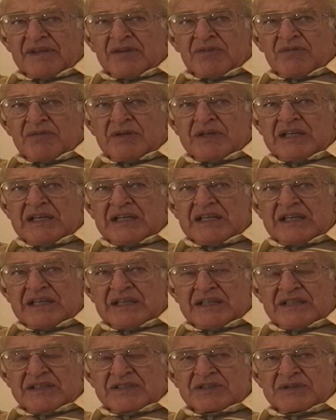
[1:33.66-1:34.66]
we
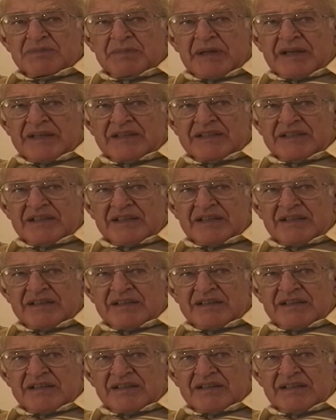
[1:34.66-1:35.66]
spent
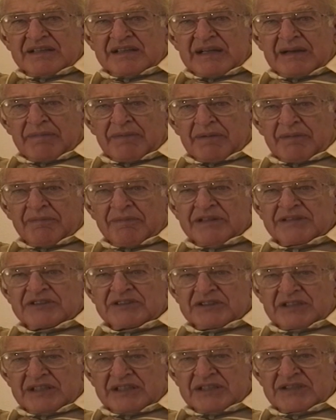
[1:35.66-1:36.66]
a couple of
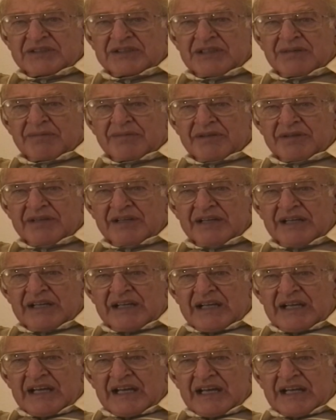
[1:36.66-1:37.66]
months in the summer
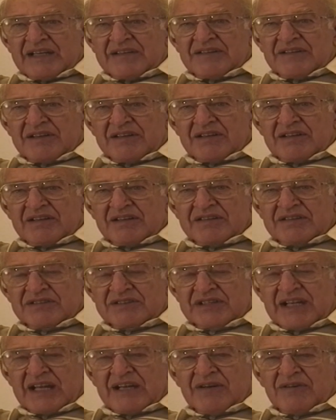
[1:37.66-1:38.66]
at
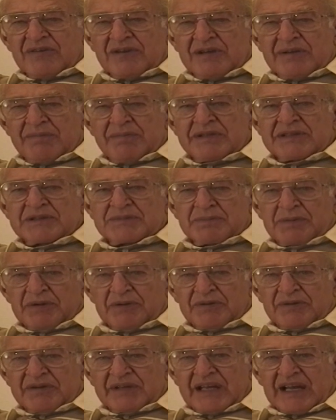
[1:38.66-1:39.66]
San Luis
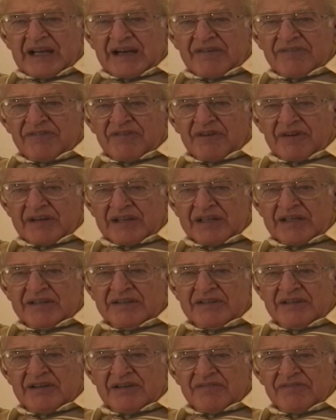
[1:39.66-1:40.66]
Obispo, California,
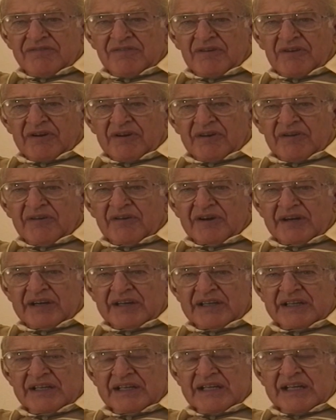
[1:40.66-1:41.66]
near Fort
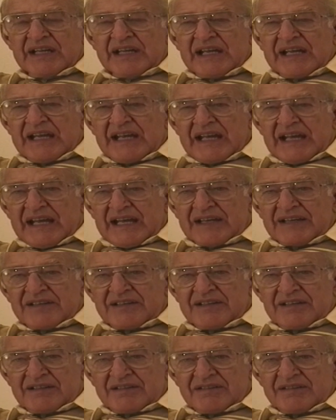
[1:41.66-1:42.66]
Ord,
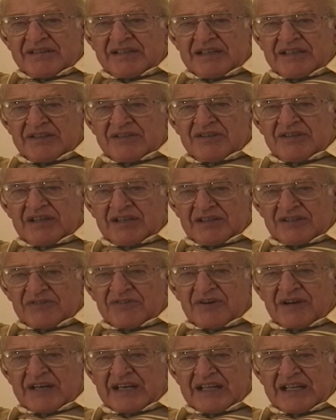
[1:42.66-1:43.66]
and in
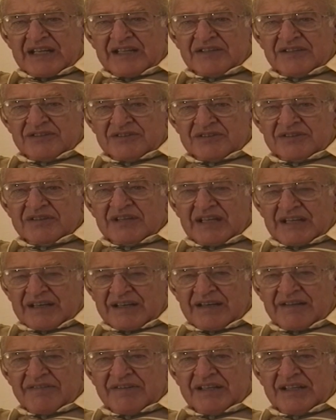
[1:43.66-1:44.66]
training and
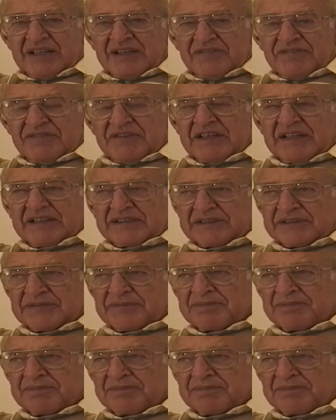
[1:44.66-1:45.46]
living in the field.